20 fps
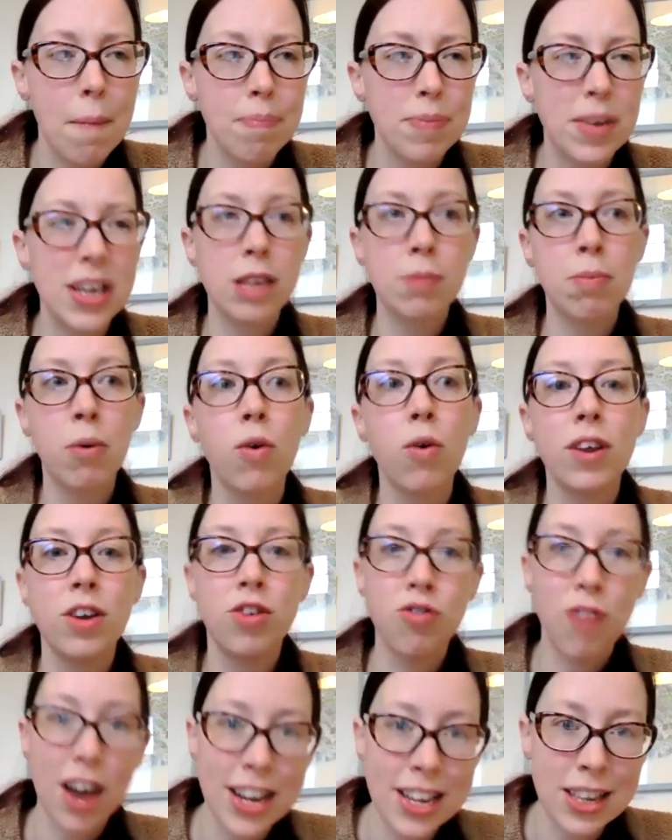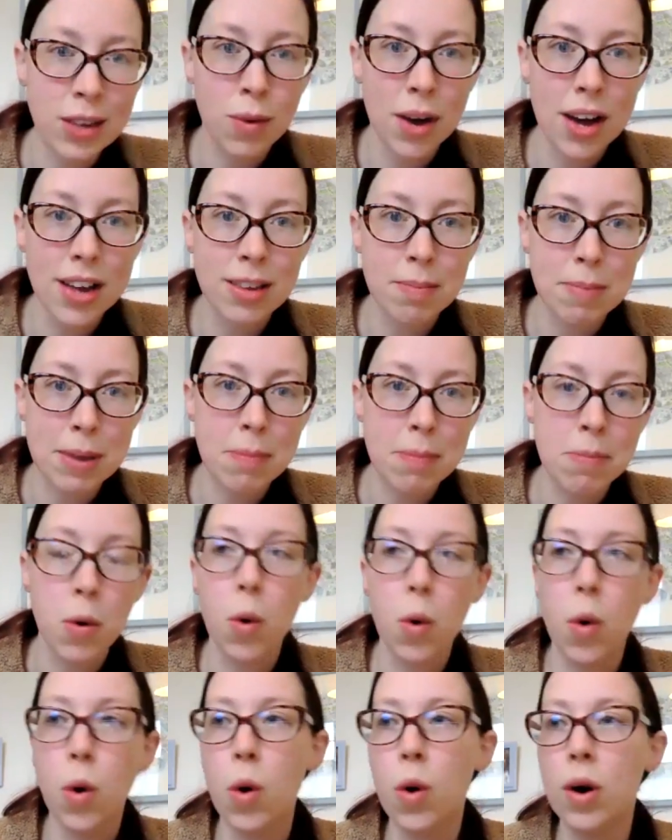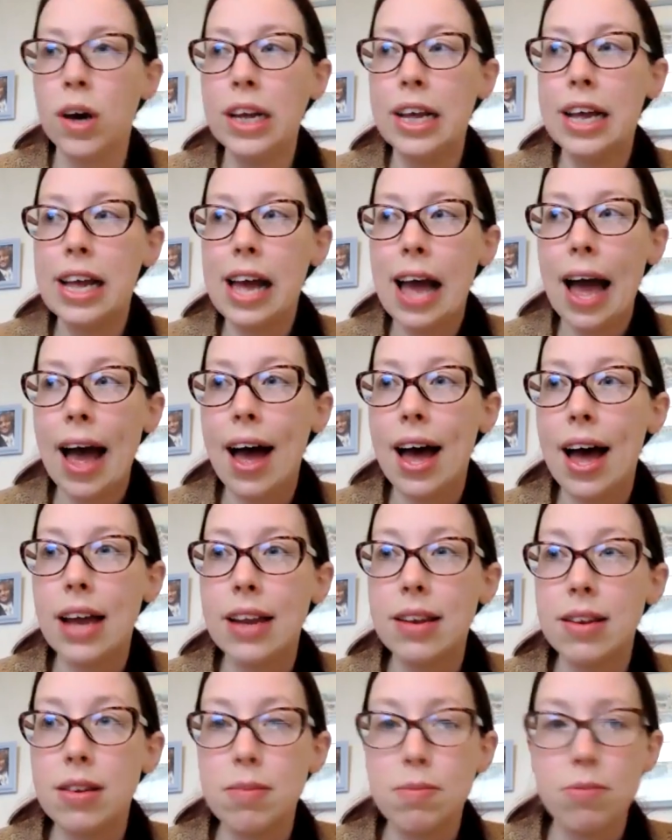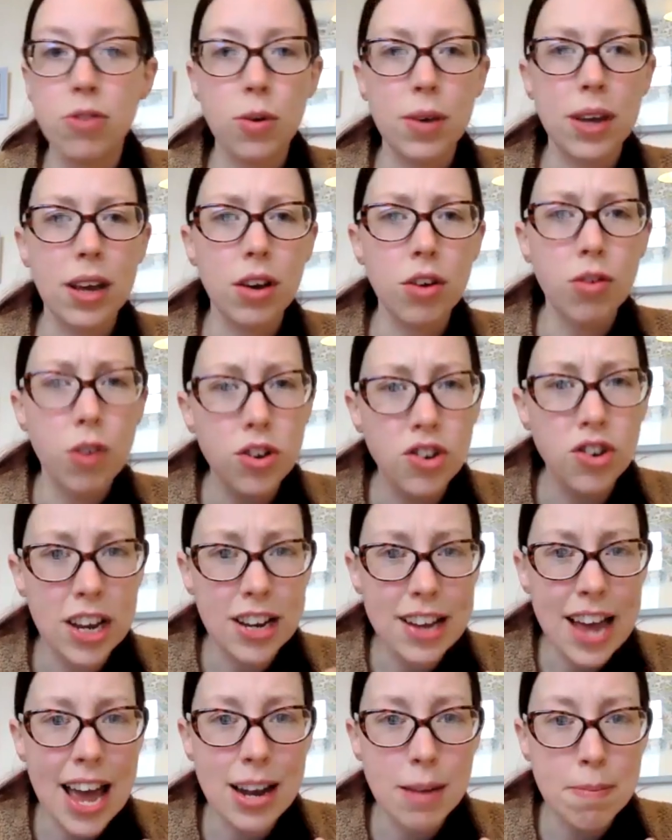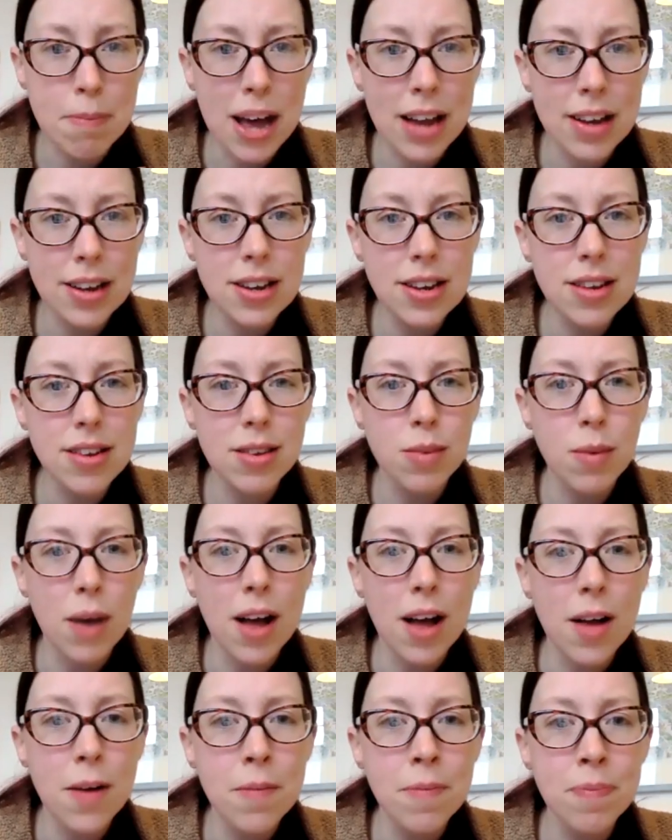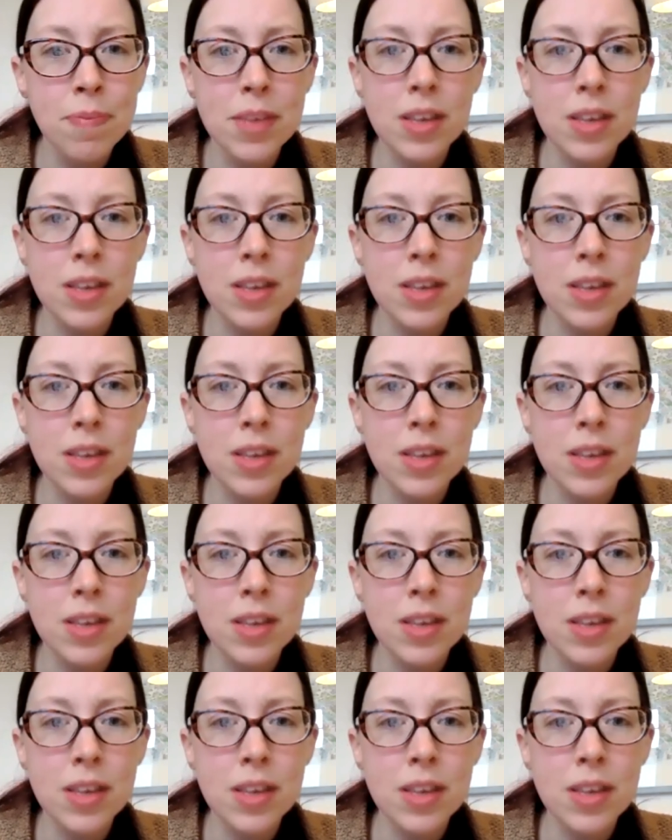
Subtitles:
exploring granny squares a bit more, and doing a crocheted headband as well.